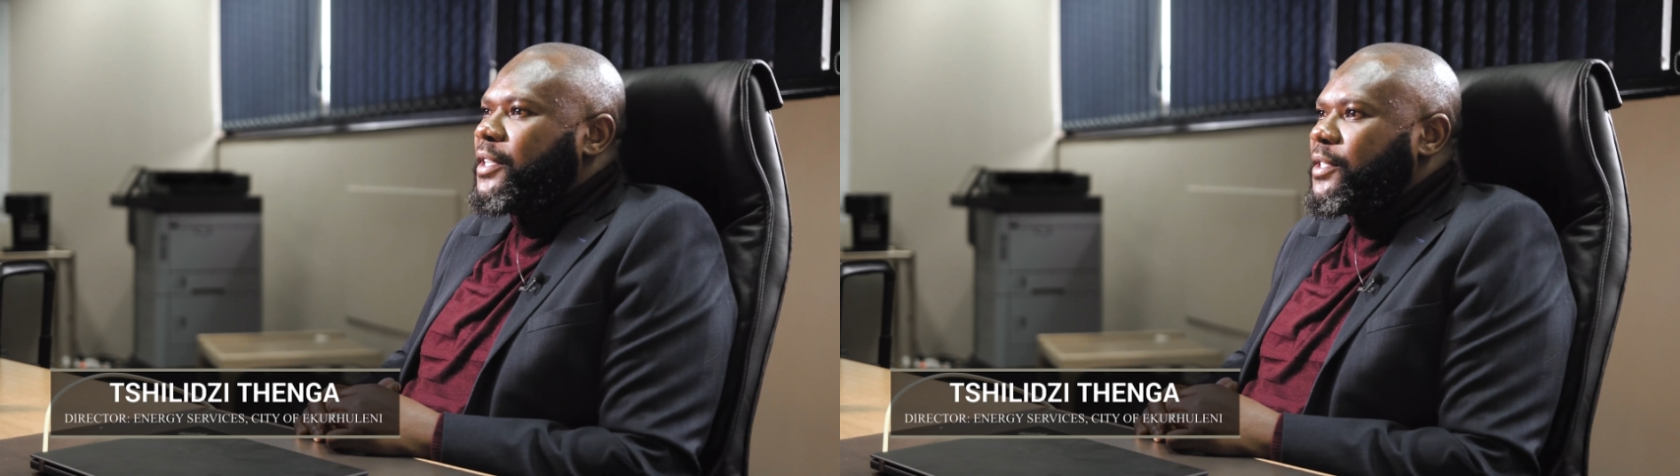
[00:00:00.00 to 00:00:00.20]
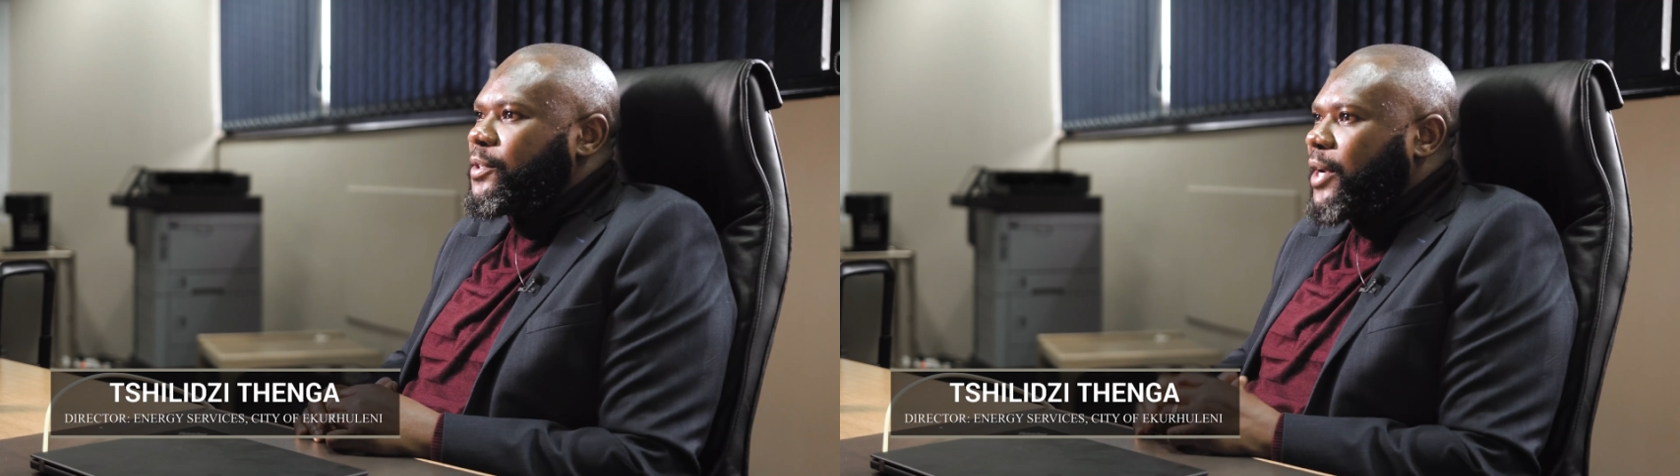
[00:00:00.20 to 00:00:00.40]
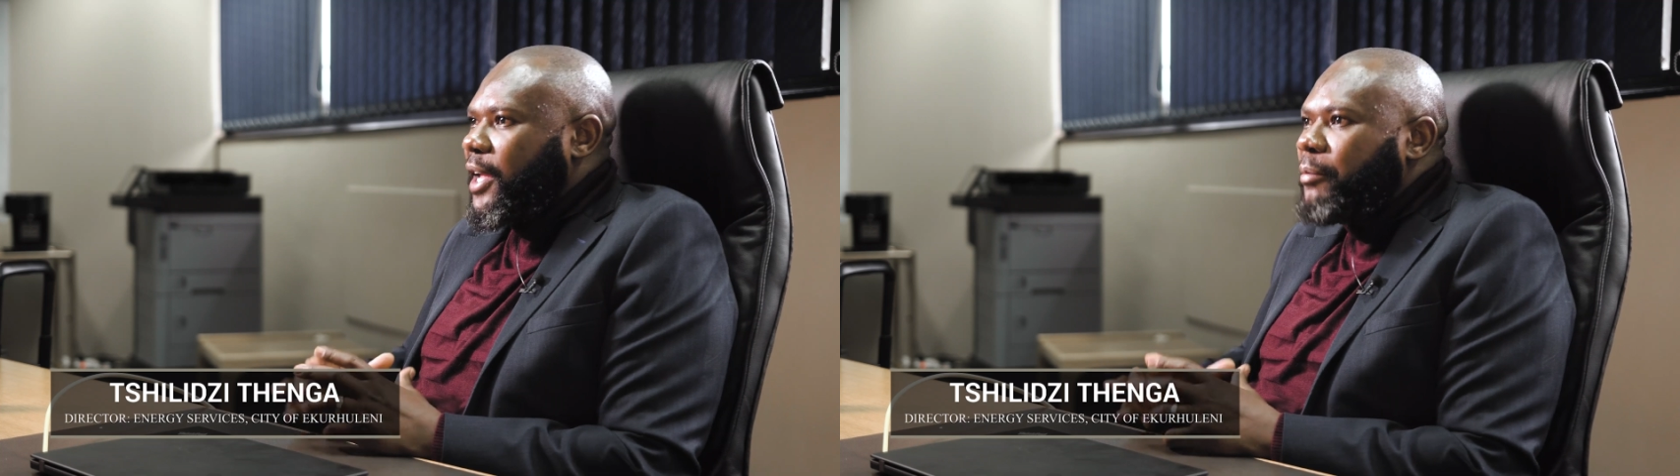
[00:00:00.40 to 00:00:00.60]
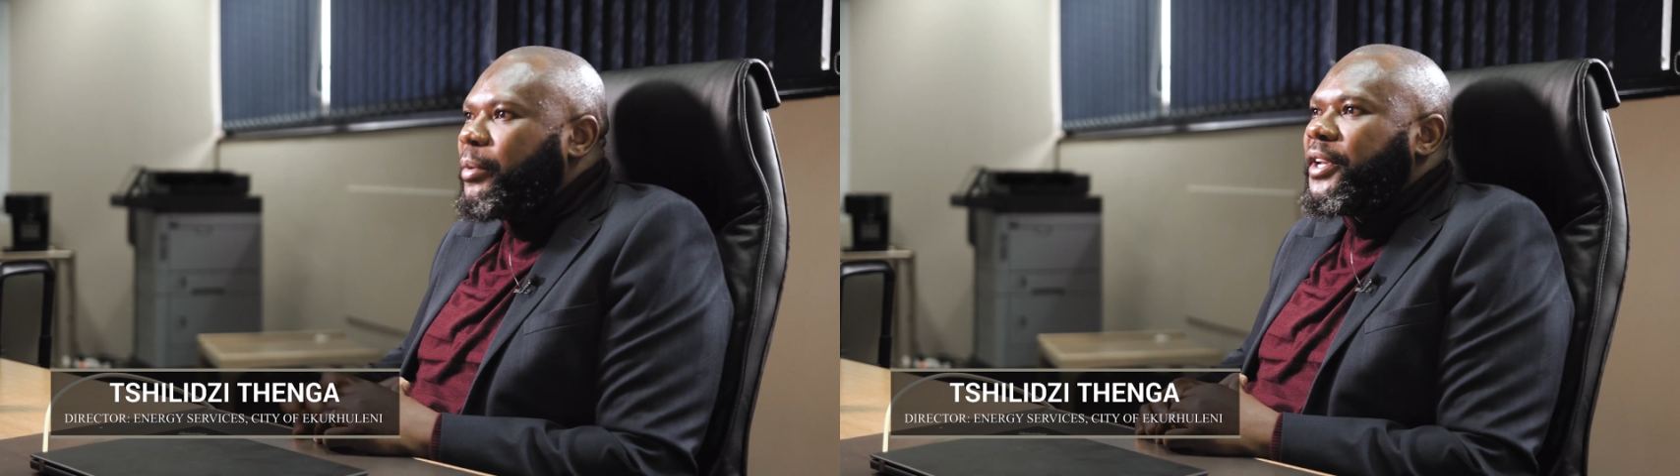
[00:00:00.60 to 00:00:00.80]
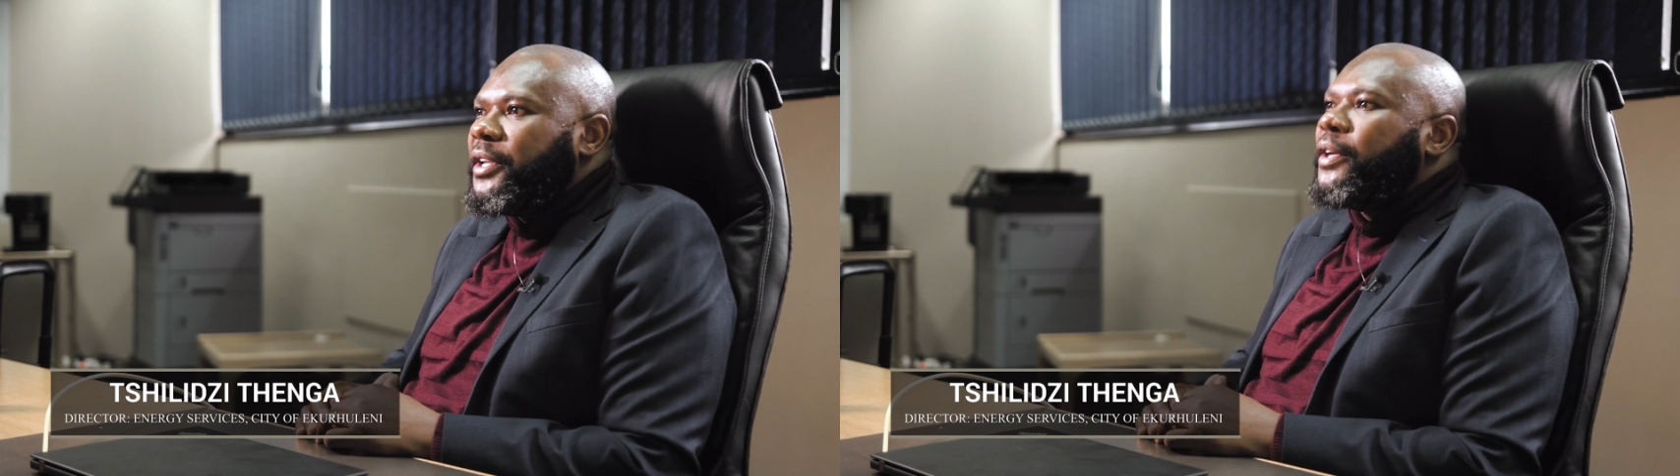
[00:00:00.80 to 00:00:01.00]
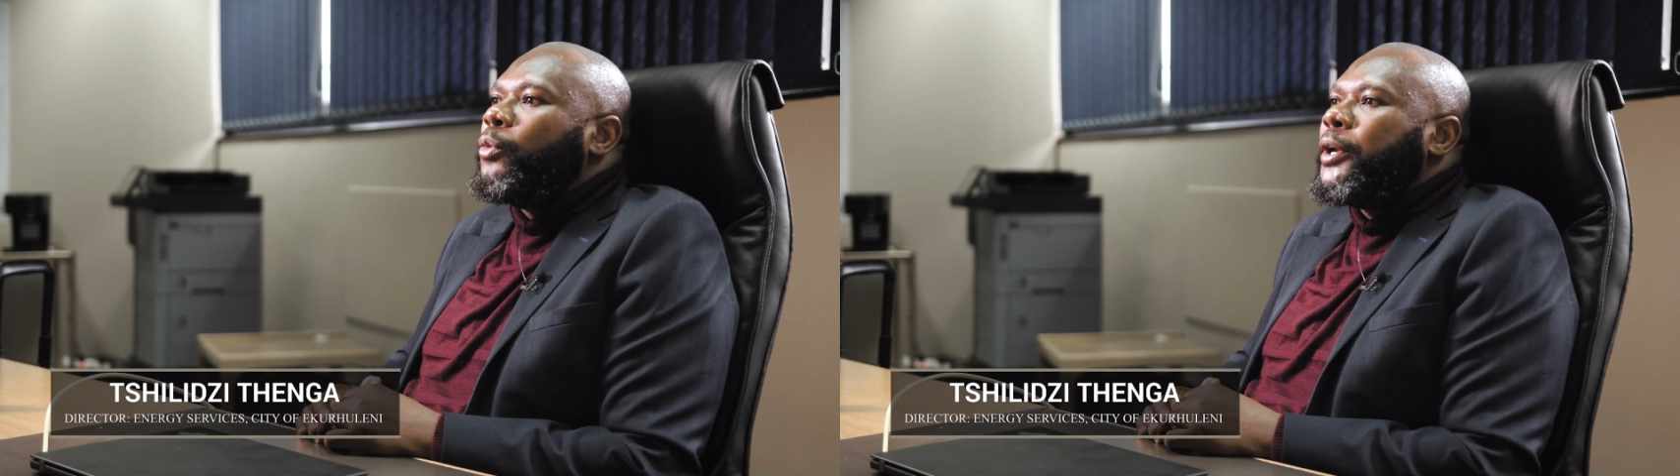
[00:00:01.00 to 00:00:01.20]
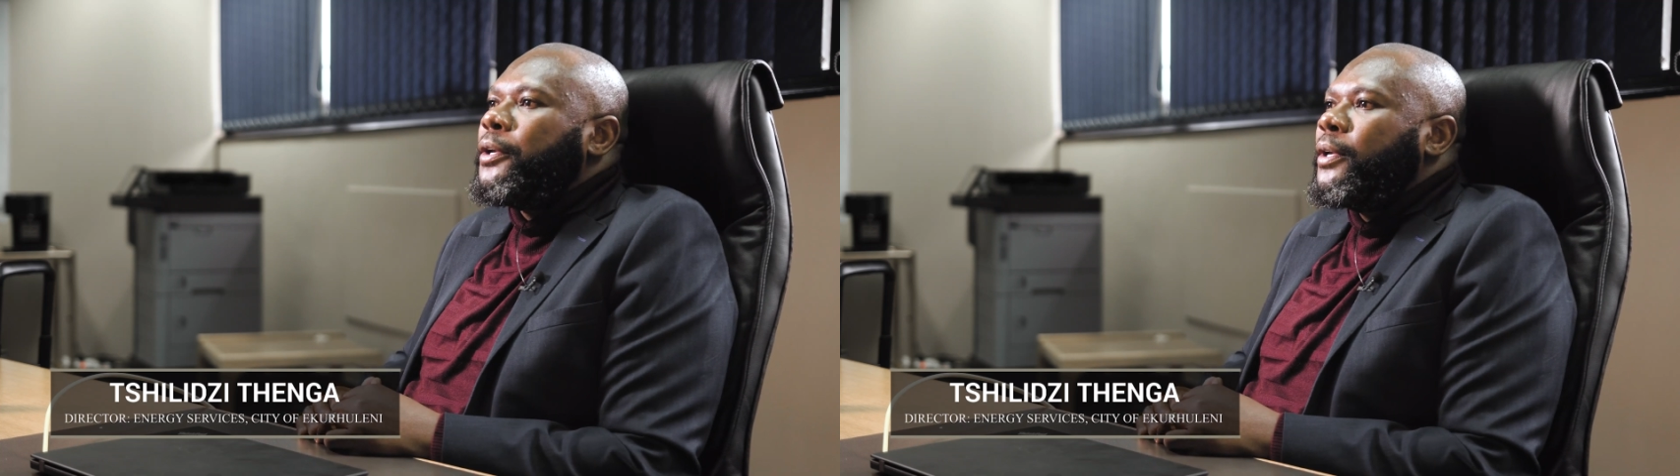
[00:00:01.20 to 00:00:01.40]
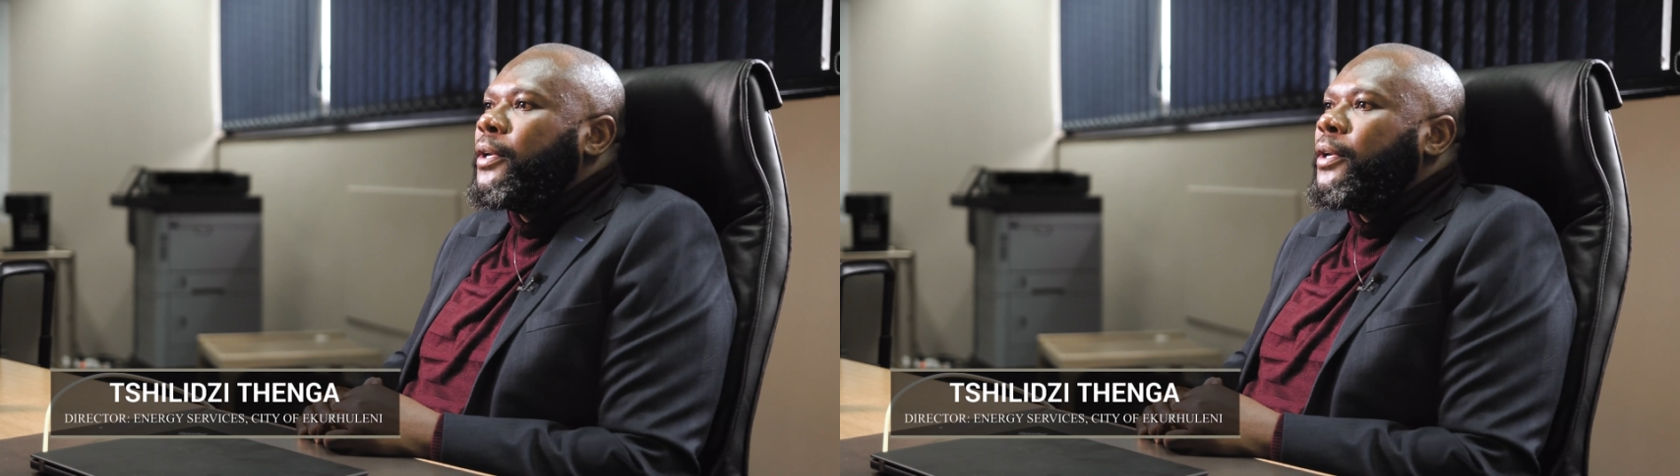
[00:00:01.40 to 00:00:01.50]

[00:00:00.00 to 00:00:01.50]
It's going to happen either way.